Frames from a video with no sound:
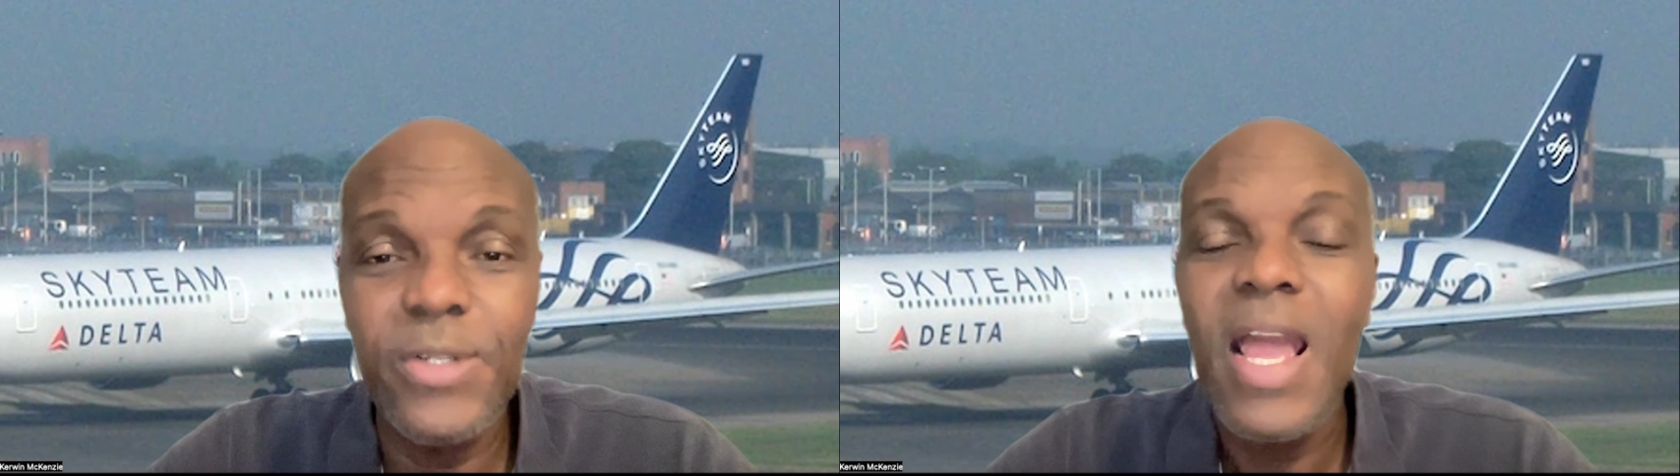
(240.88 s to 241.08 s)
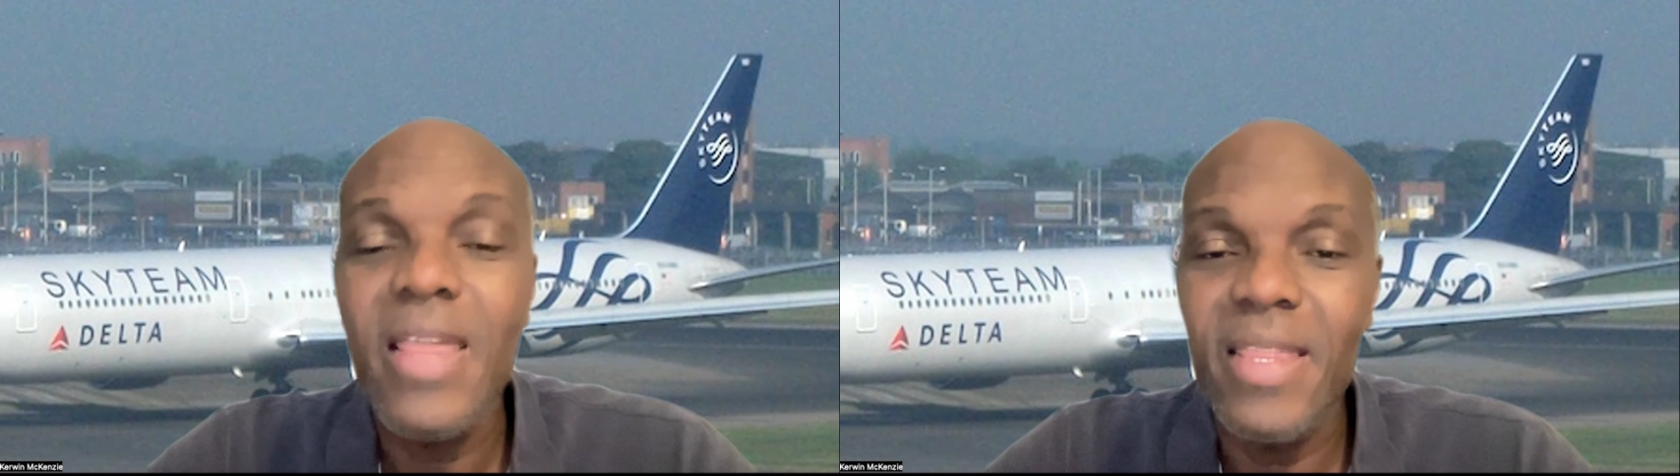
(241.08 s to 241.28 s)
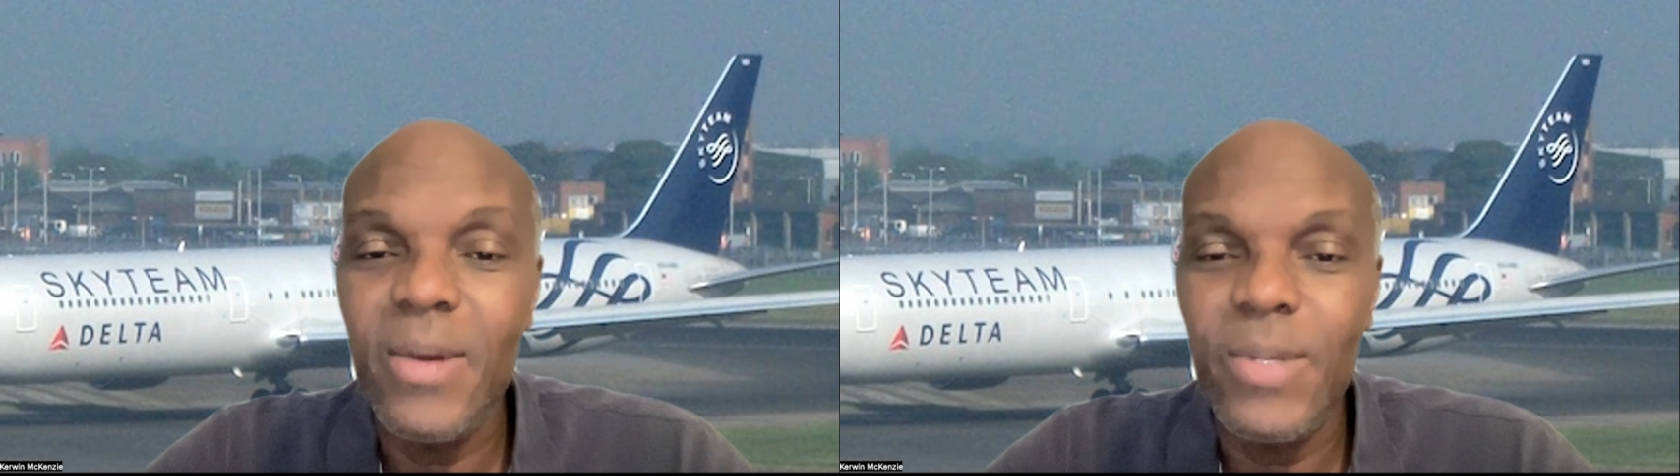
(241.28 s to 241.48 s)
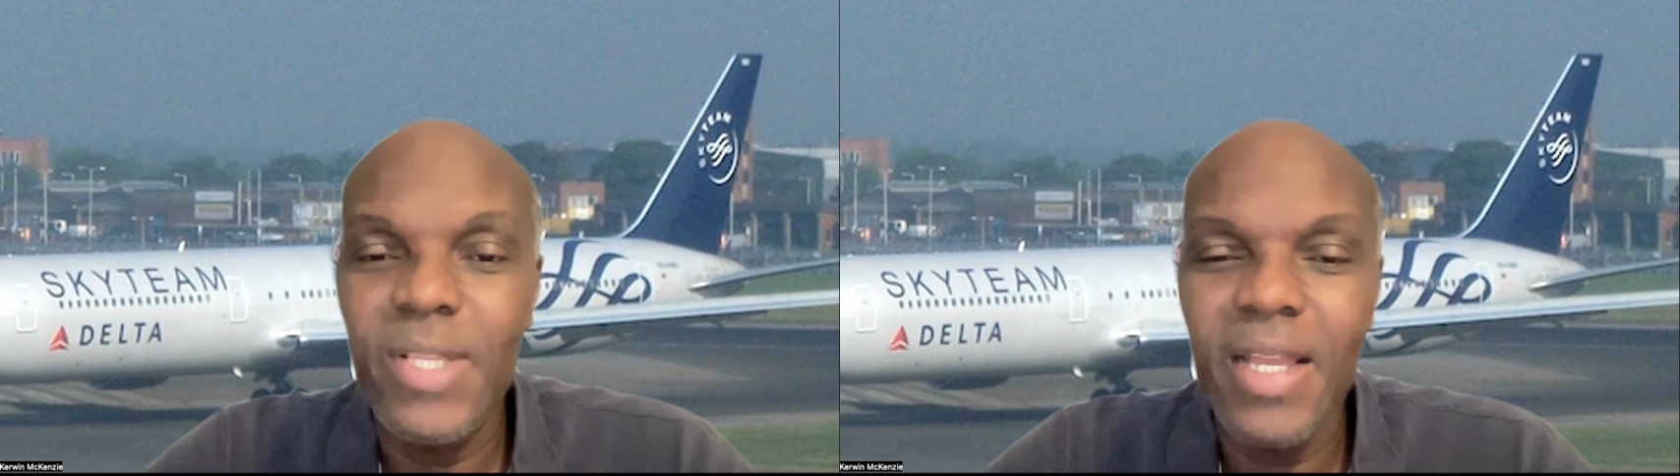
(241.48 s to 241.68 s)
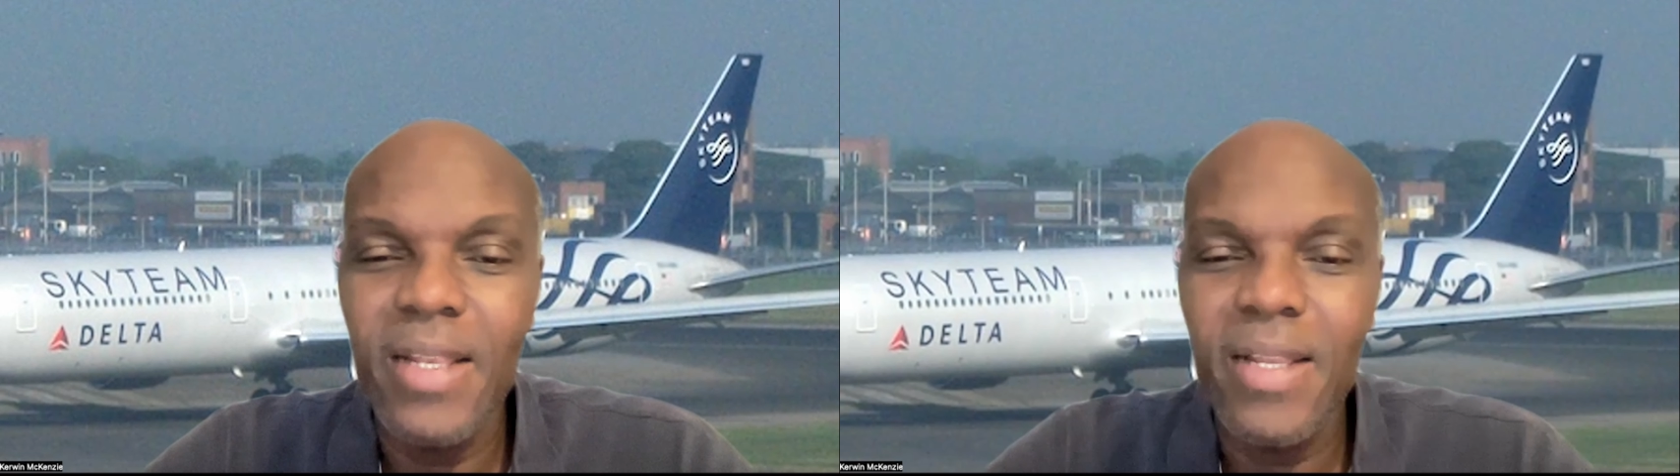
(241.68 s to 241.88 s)
and then they
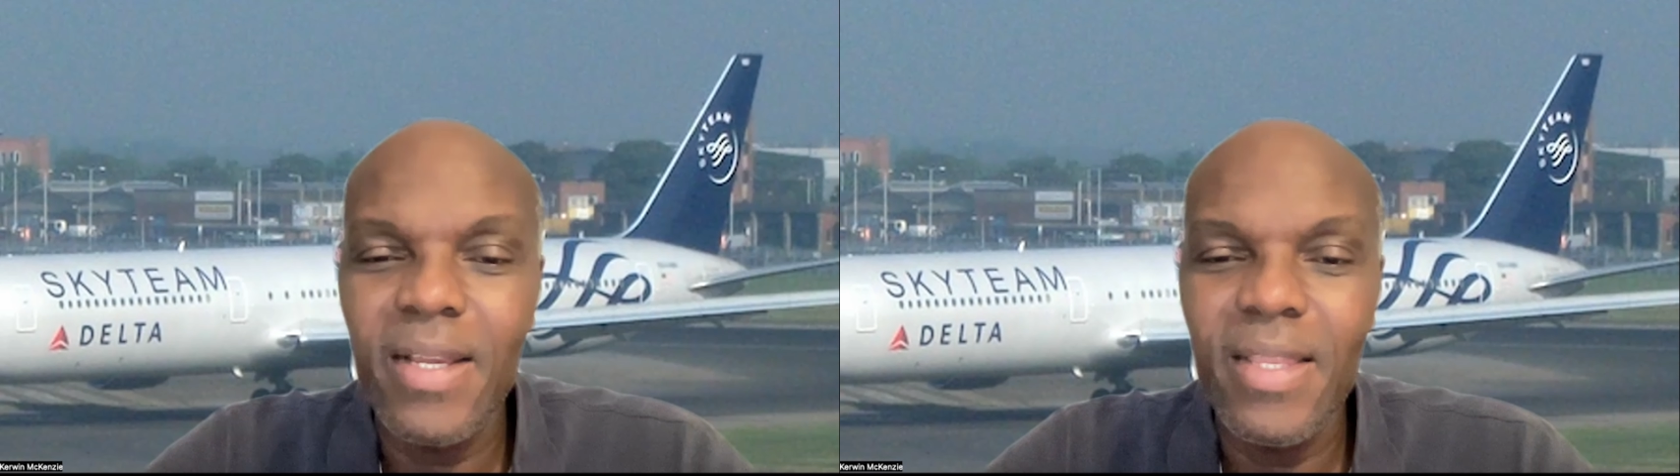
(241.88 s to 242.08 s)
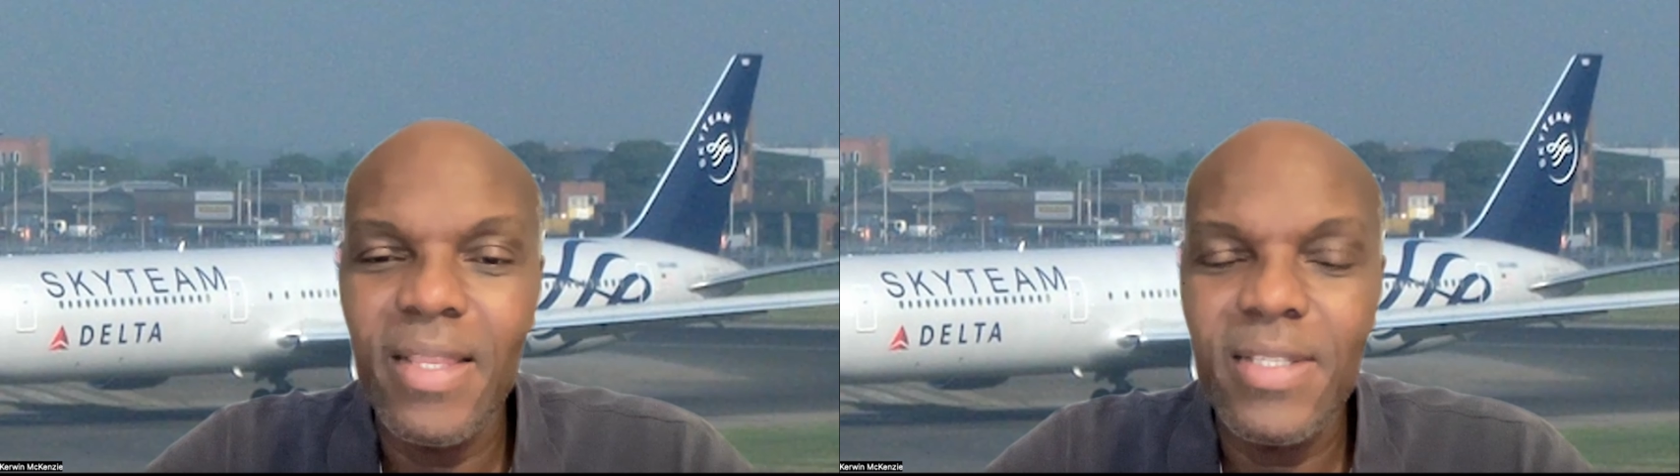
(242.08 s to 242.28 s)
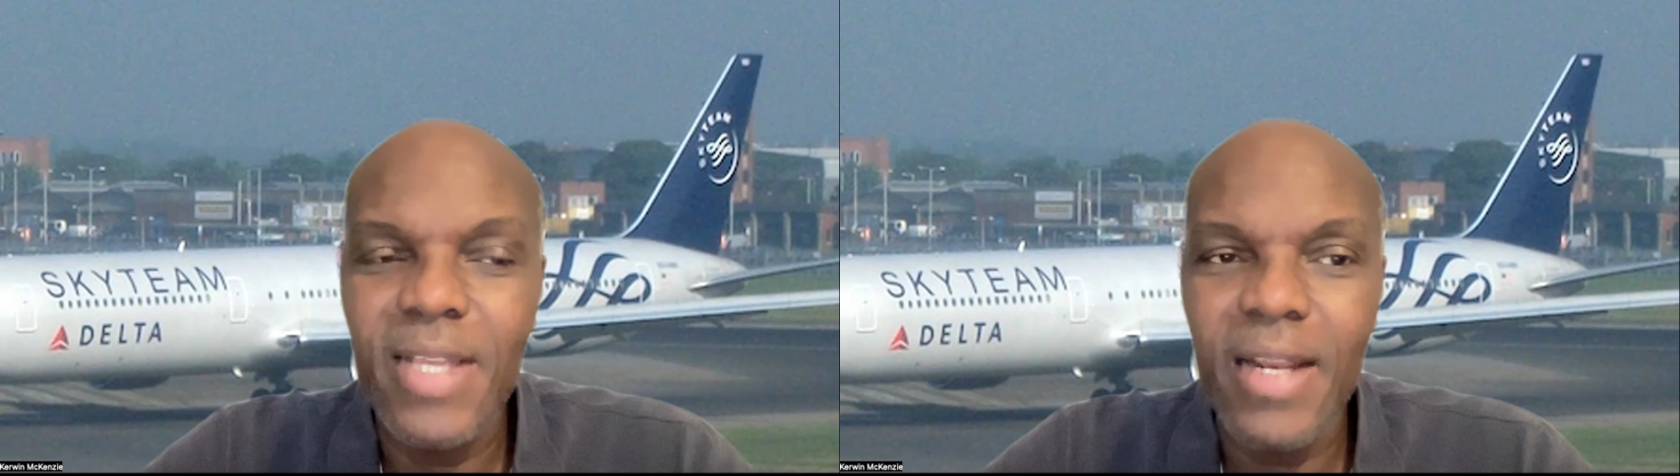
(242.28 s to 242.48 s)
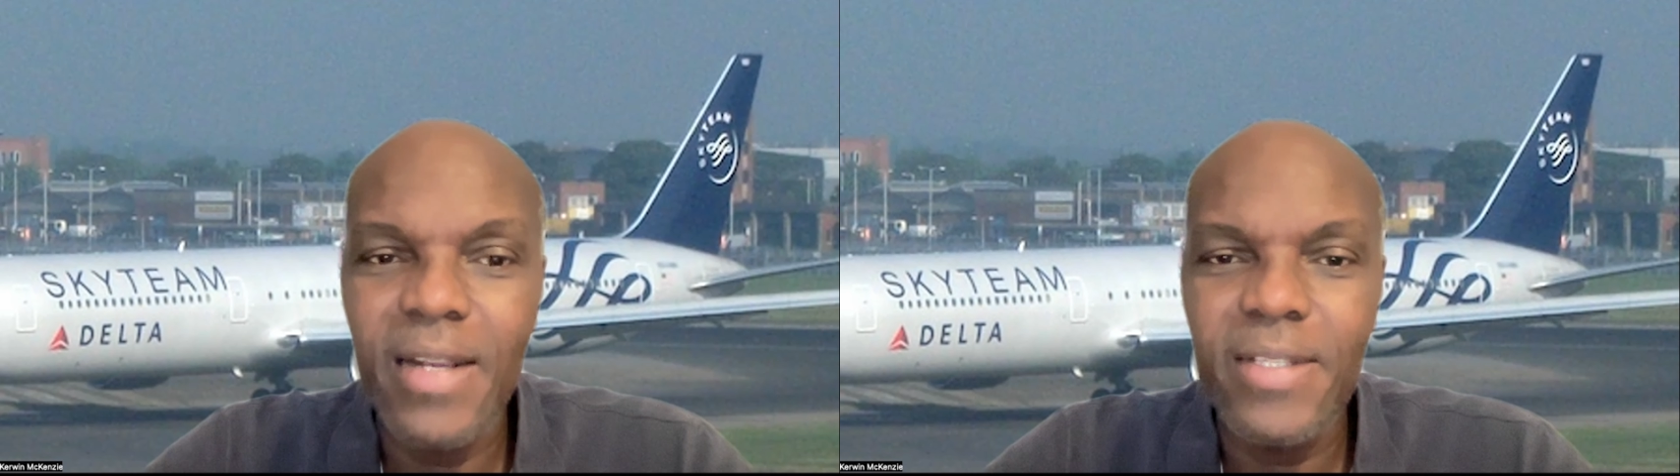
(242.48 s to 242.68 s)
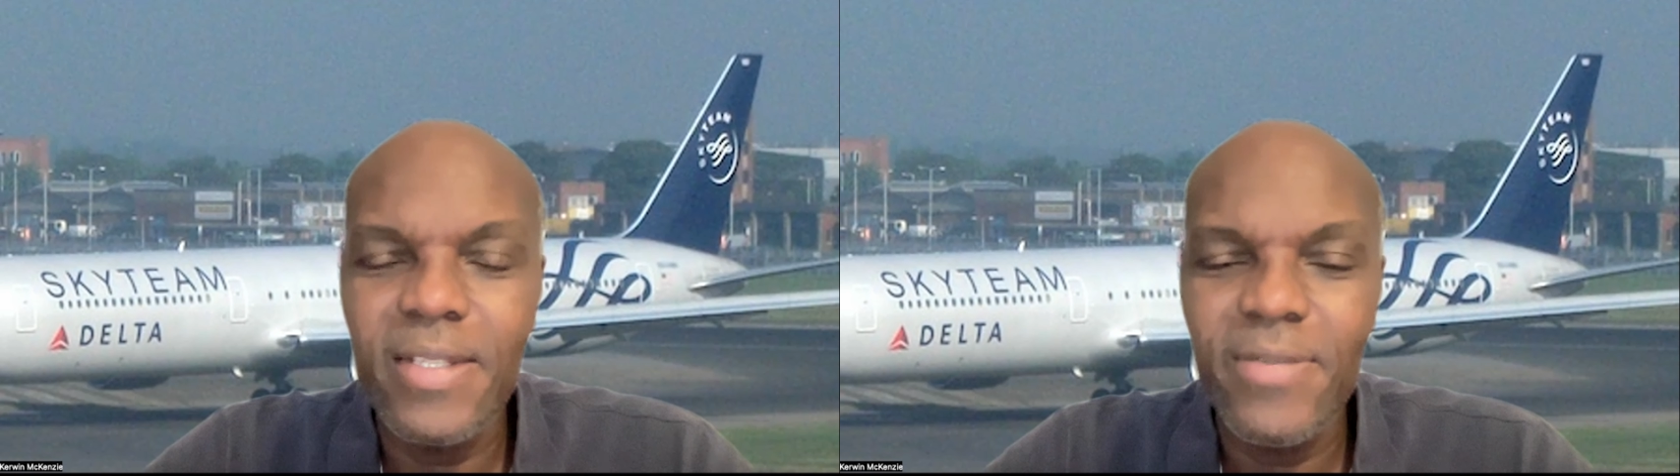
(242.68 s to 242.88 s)
would get the
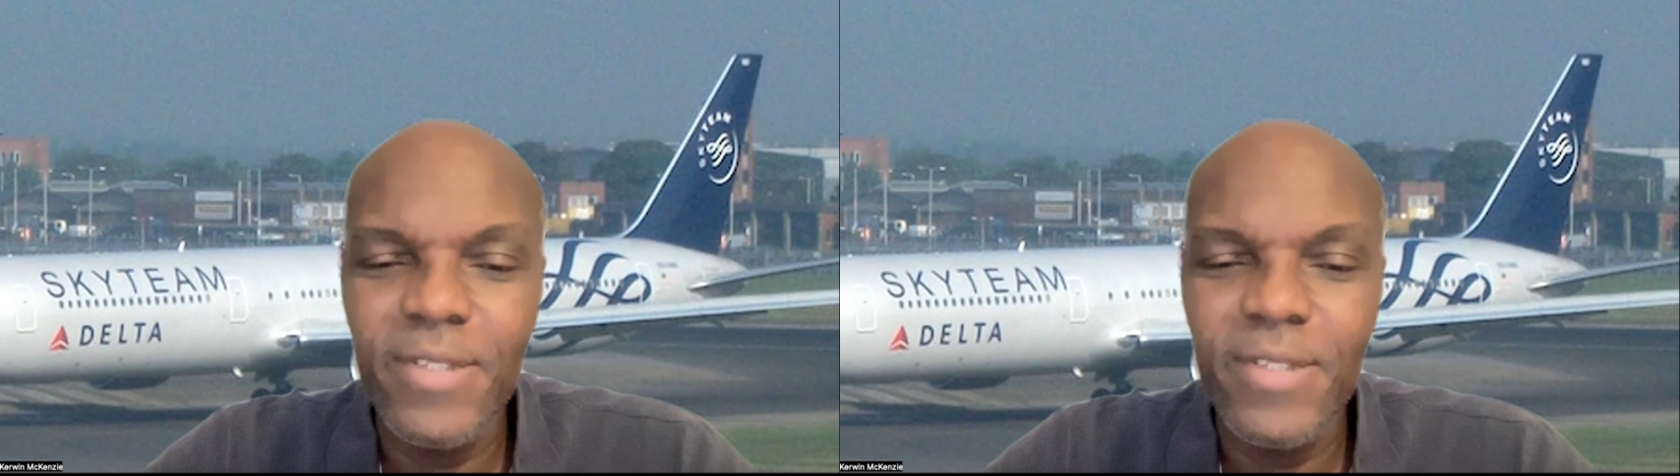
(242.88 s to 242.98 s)
status